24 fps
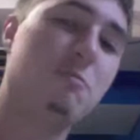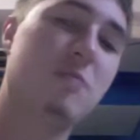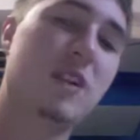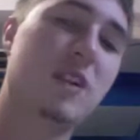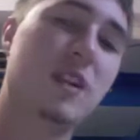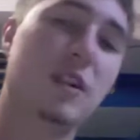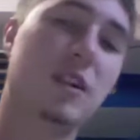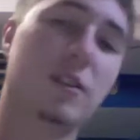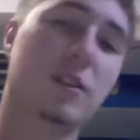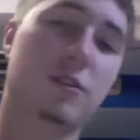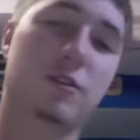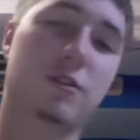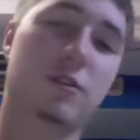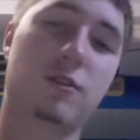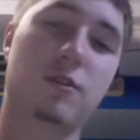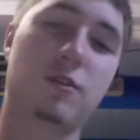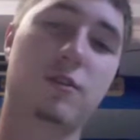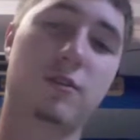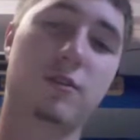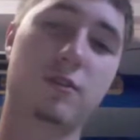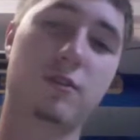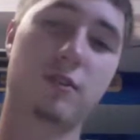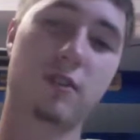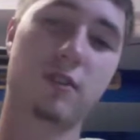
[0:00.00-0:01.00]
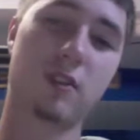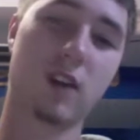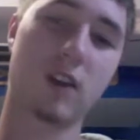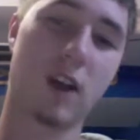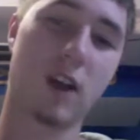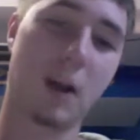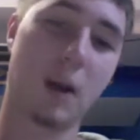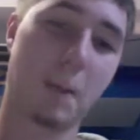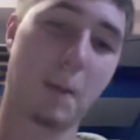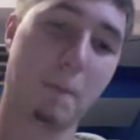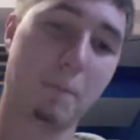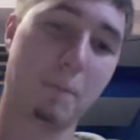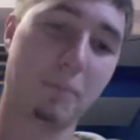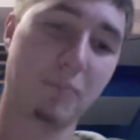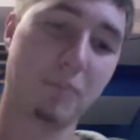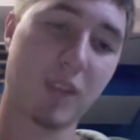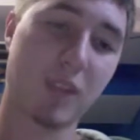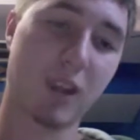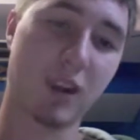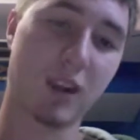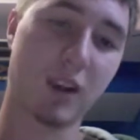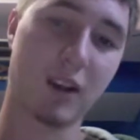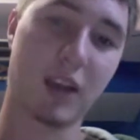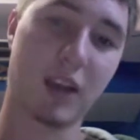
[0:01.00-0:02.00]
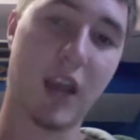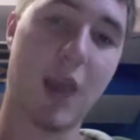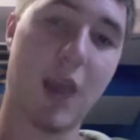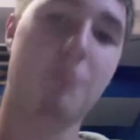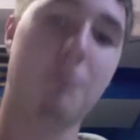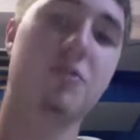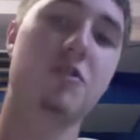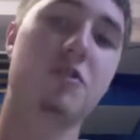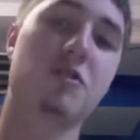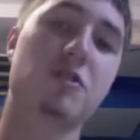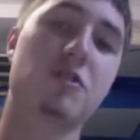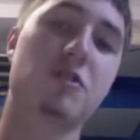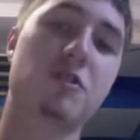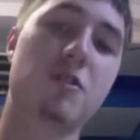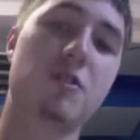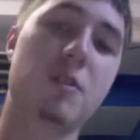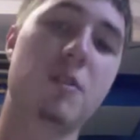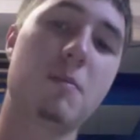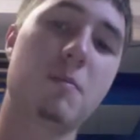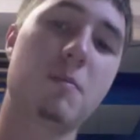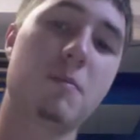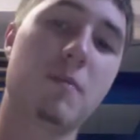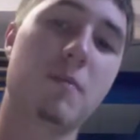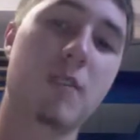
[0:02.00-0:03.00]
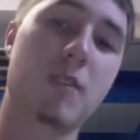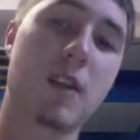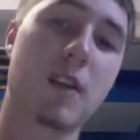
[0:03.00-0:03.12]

be a capture system,